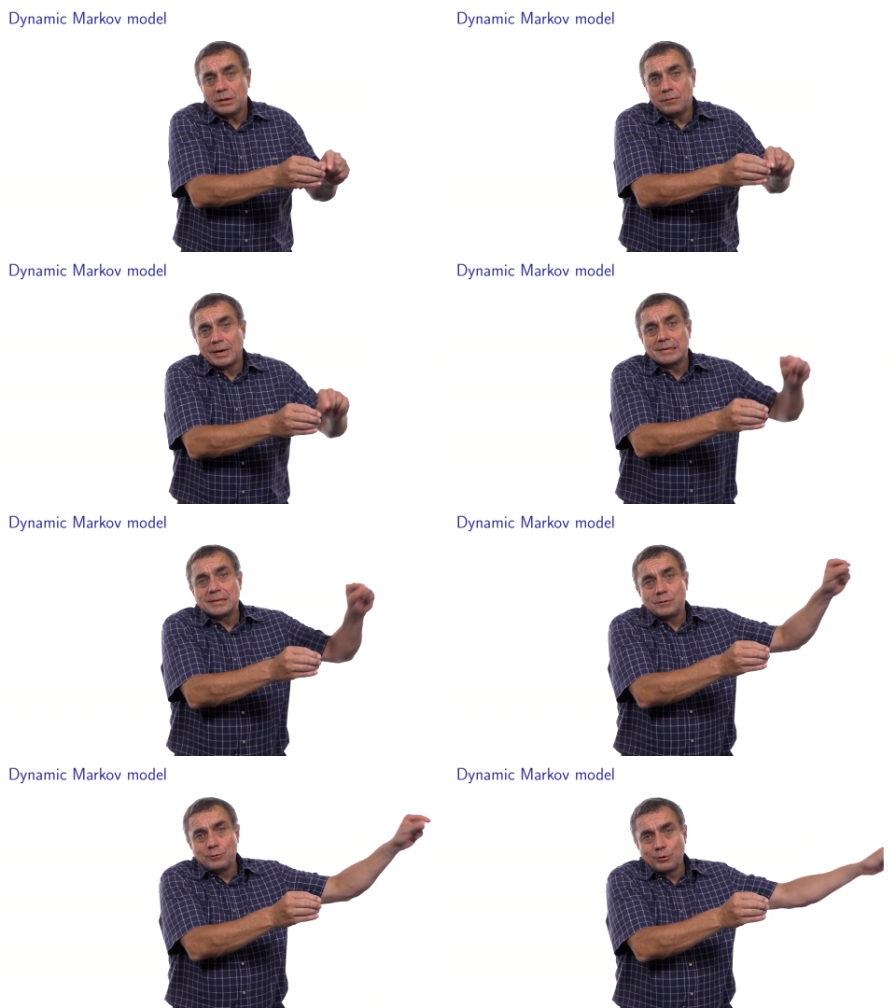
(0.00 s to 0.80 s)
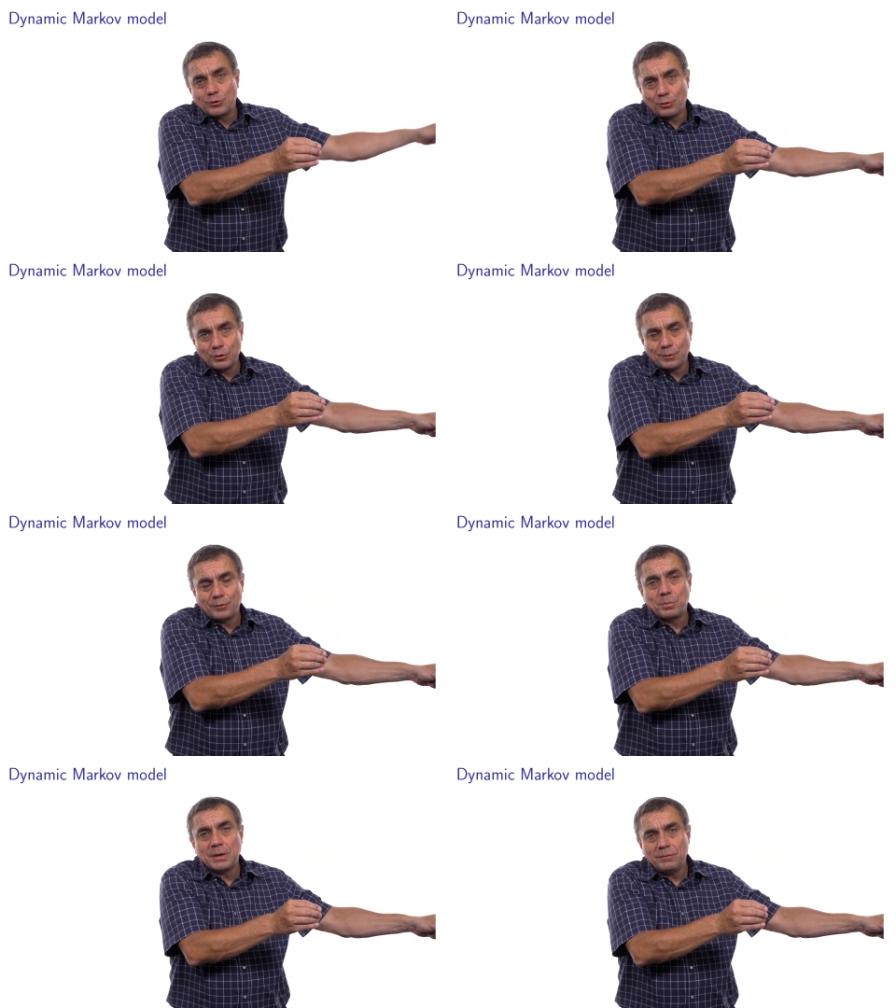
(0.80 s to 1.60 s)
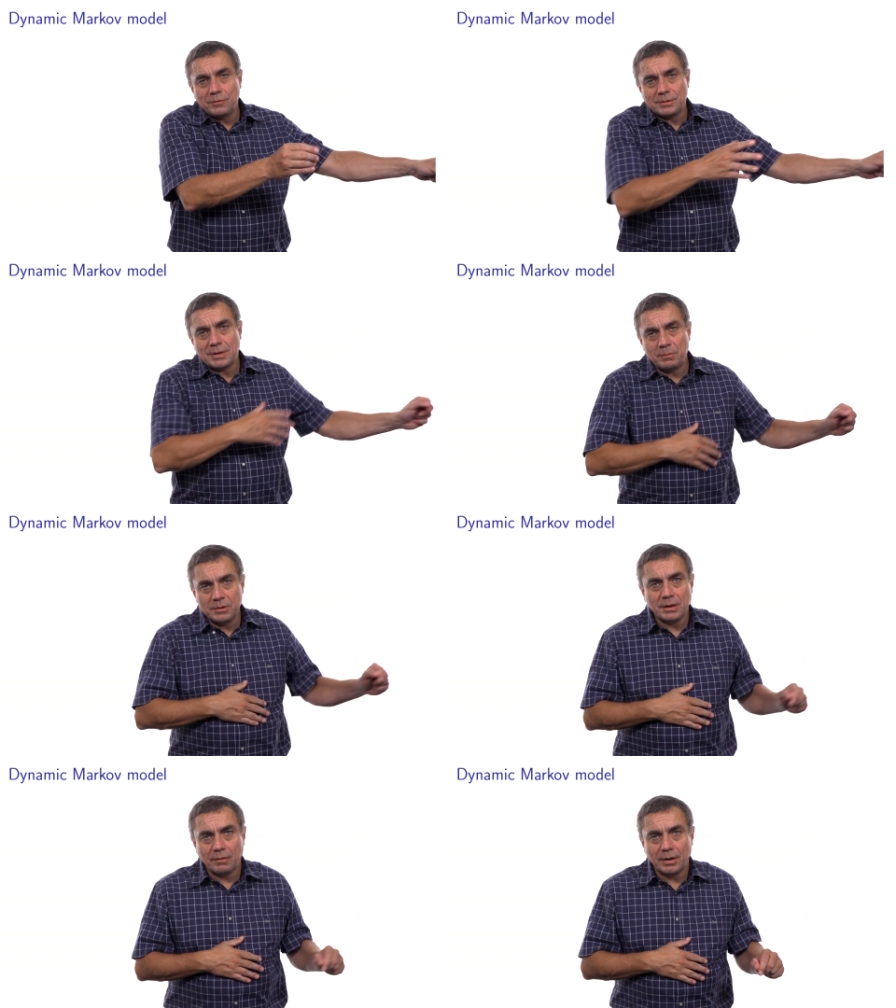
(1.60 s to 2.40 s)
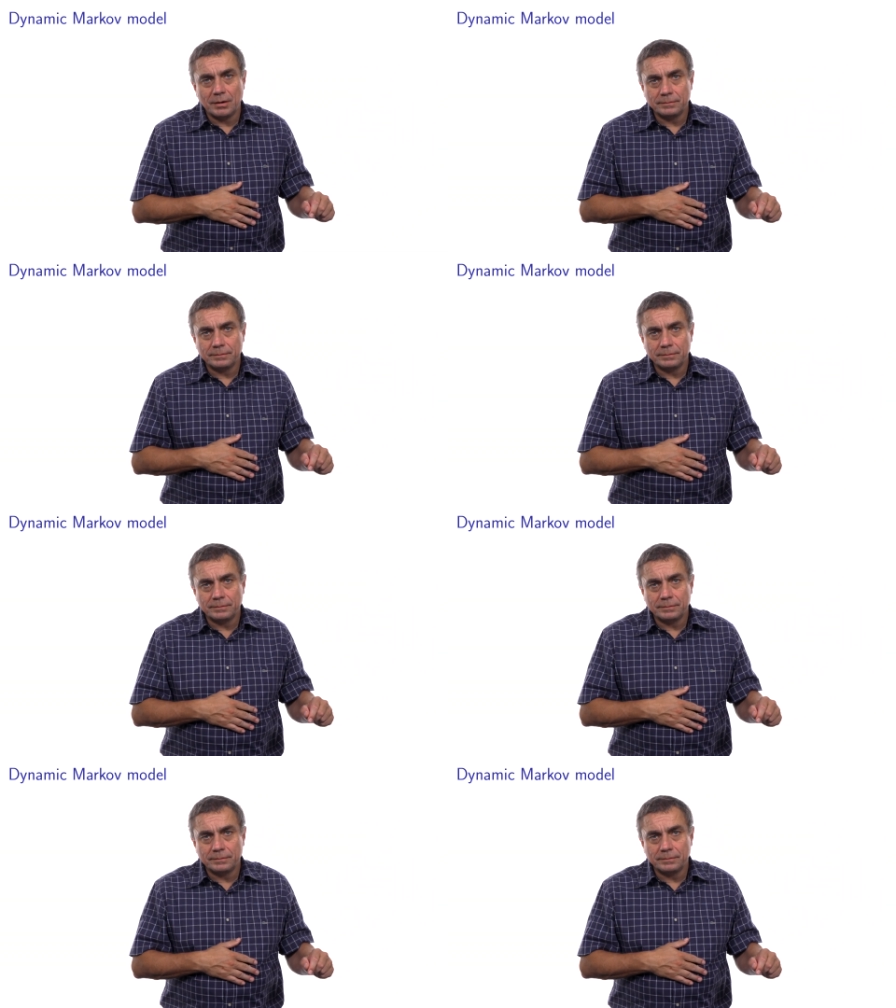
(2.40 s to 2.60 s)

have access to the choice of the previous time interval.